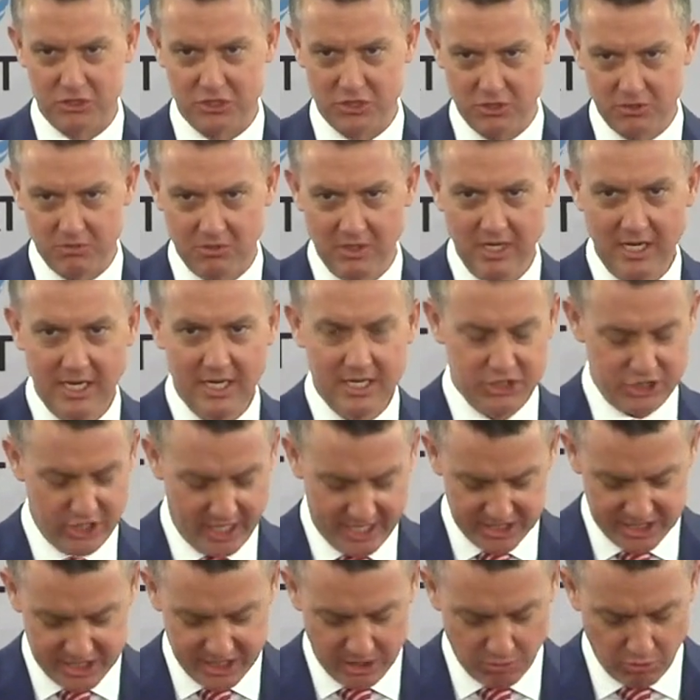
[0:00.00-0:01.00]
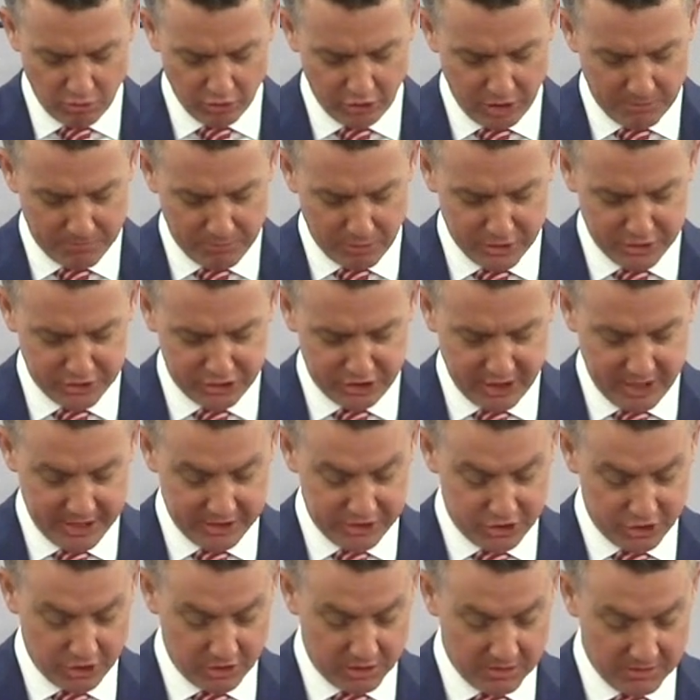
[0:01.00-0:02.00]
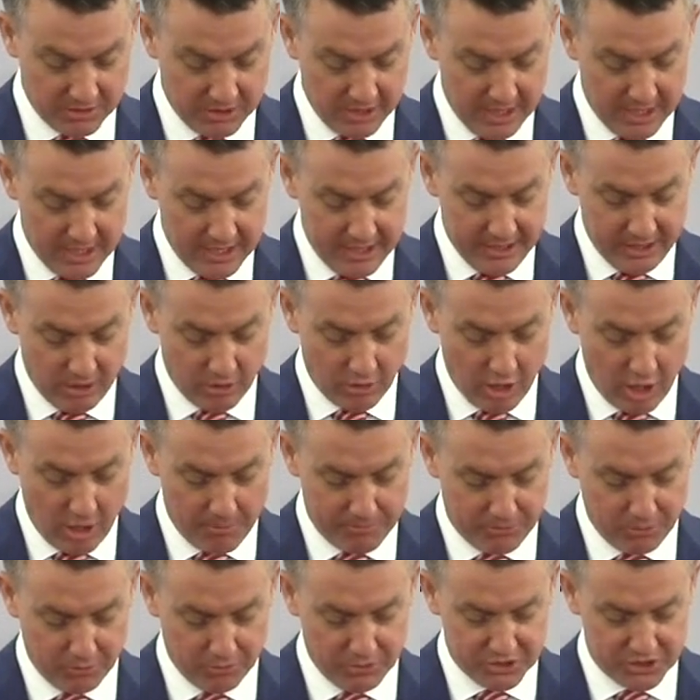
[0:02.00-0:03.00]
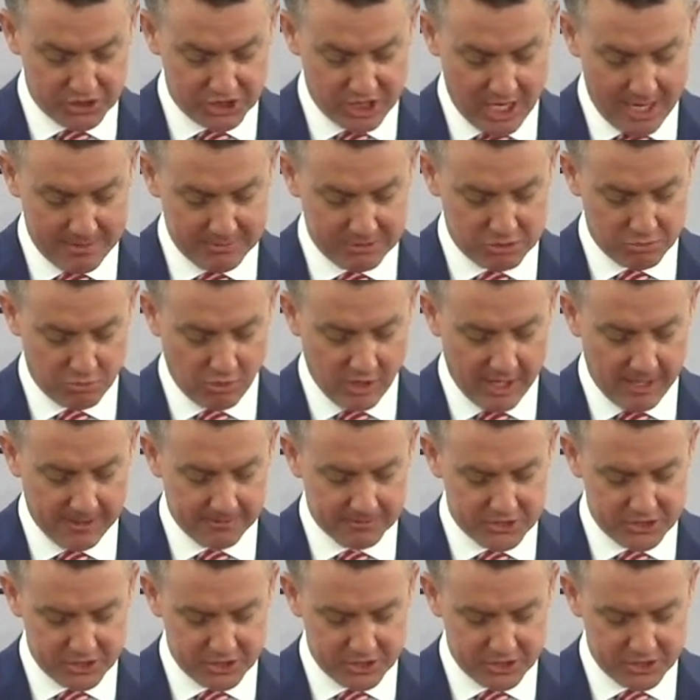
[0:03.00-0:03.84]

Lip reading: So JC, really appreciate your help through this time as well.